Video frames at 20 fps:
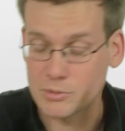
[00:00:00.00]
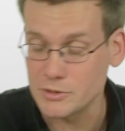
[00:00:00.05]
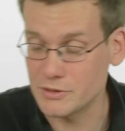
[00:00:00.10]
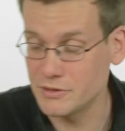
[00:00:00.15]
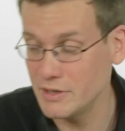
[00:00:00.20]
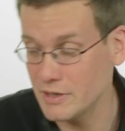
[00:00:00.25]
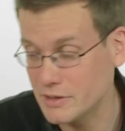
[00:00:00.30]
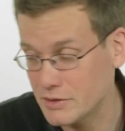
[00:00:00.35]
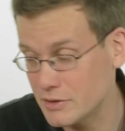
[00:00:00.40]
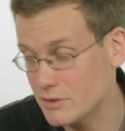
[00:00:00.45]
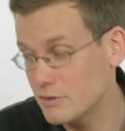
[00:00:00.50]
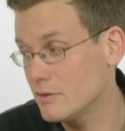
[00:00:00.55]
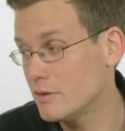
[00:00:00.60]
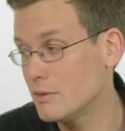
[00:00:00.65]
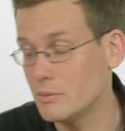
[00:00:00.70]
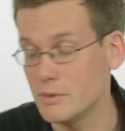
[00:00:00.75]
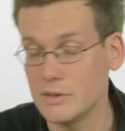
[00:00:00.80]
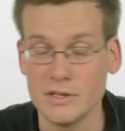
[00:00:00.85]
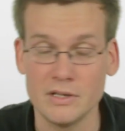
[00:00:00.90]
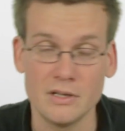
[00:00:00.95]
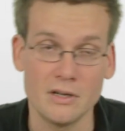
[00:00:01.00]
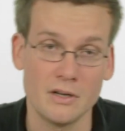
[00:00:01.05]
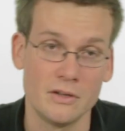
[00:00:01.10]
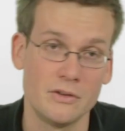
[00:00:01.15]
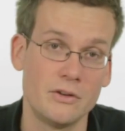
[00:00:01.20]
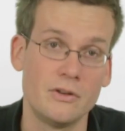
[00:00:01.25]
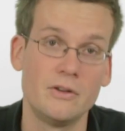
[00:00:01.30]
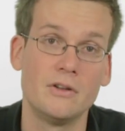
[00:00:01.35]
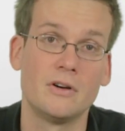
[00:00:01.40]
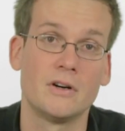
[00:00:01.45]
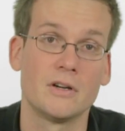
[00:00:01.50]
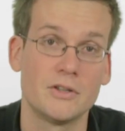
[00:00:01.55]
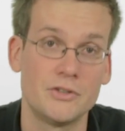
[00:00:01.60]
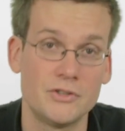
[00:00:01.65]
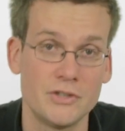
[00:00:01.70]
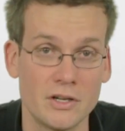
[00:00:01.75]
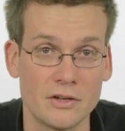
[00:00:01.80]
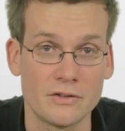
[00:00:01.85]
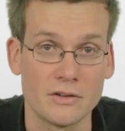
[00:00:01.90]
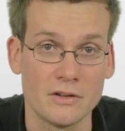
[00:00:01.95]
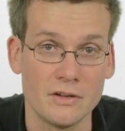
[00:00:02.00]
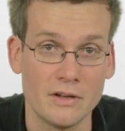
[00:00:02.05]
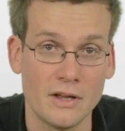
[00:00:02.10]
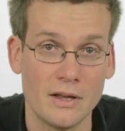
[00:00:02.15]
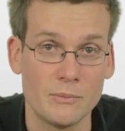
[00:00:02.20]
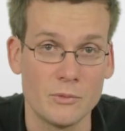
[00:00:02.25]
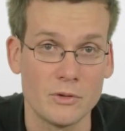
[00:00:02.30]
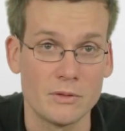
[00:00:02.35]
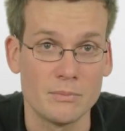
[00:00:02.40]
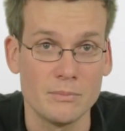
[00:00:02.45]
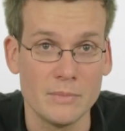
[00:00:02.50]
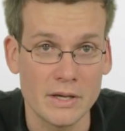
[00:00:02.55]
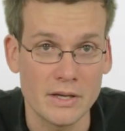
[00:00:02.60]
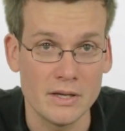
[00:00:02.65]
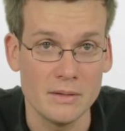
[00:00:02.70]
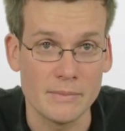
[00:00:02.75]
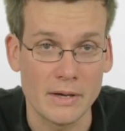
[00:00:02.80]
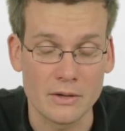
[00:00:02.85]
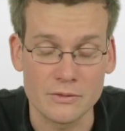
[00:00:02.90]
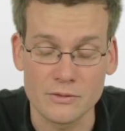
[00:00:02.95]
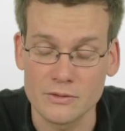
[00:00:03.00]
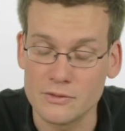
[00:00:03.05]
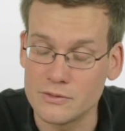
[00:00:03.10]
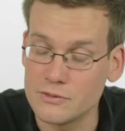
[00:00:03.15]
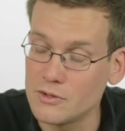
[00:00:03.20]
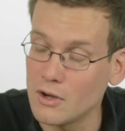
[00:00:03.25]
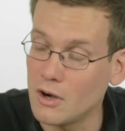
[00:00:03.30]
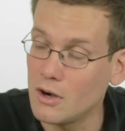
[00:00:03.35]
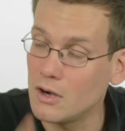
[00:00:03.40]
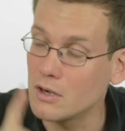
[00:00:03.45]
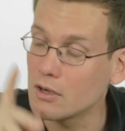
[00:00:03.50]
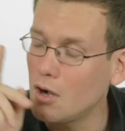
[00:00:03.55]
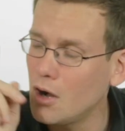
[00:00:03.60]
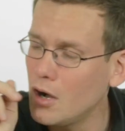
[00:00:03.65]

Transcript: particularly when the underdog shares a name with Mickey Mouse's dog.